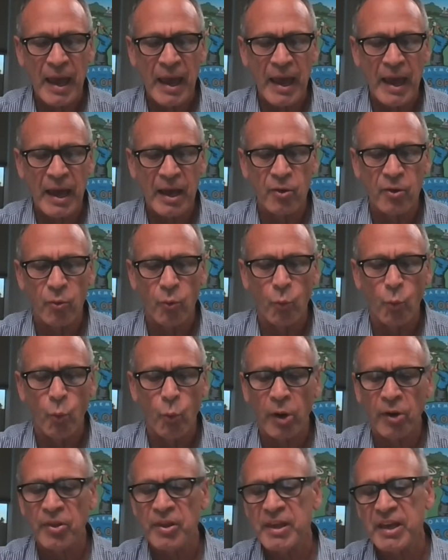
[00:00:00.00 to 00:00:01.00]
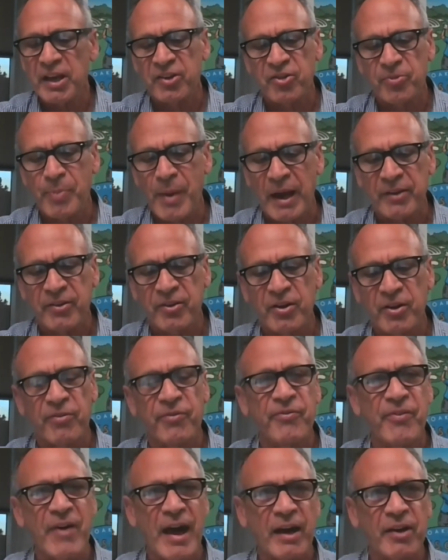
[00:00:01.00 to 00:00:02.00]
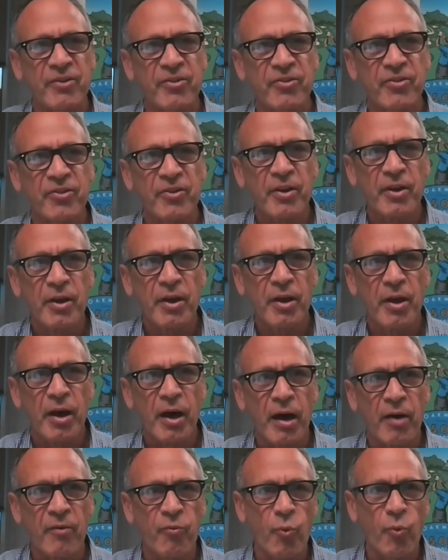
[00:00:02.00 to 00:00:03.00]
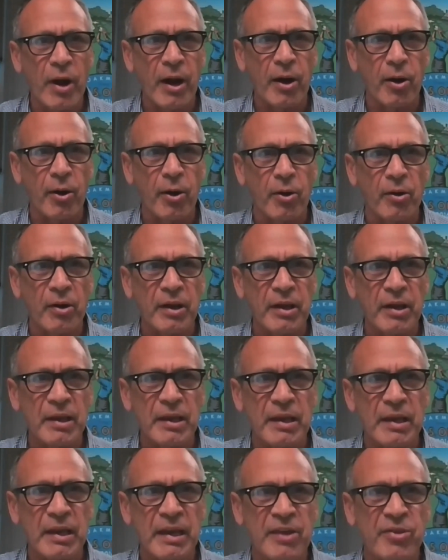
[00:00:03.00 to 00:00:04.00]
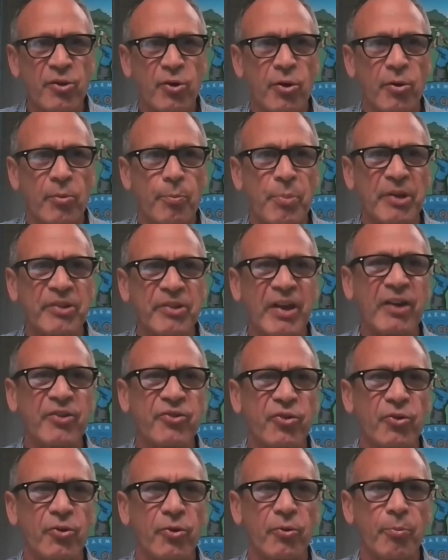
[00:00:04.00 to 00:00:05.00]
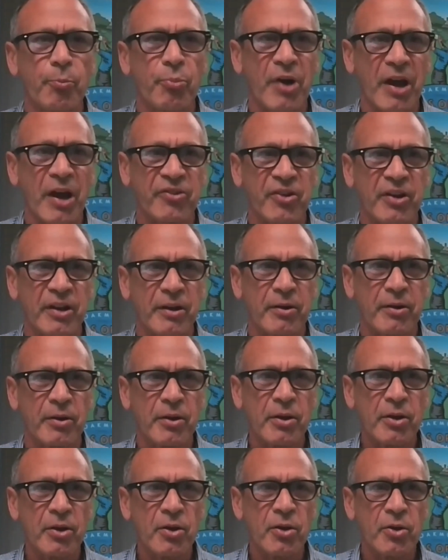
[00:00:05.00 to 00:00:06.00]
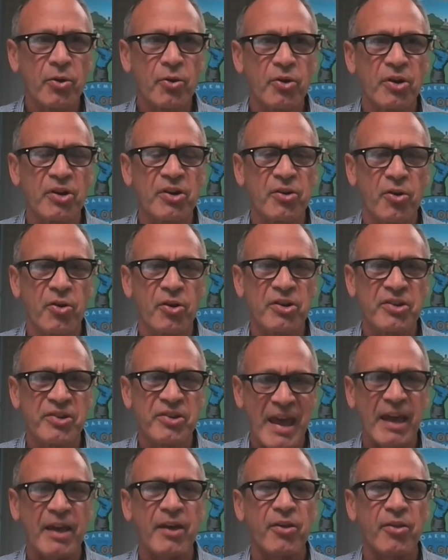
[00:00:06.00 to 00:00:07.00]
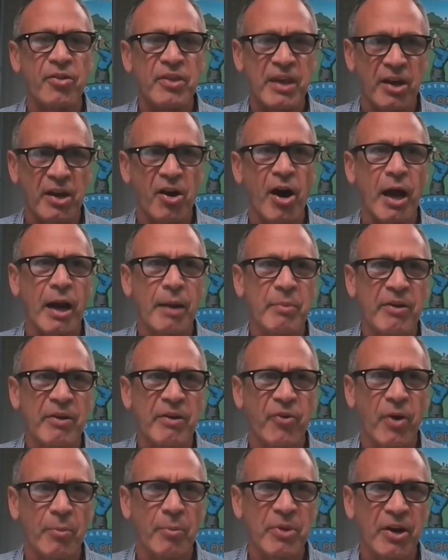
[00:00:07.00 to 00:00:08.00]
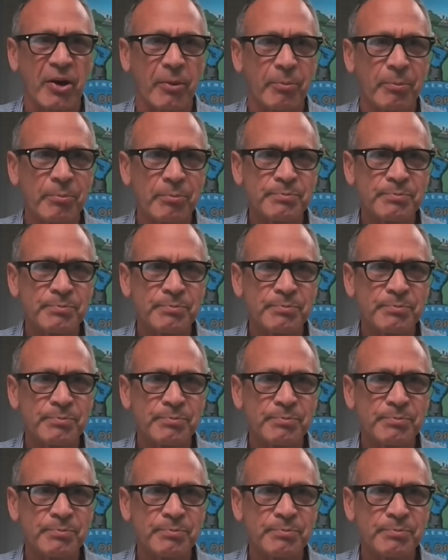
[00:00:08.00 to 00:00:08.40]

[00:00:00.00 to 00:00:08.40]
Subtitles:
And what are the expected effects of where either potential president could take the economy from here?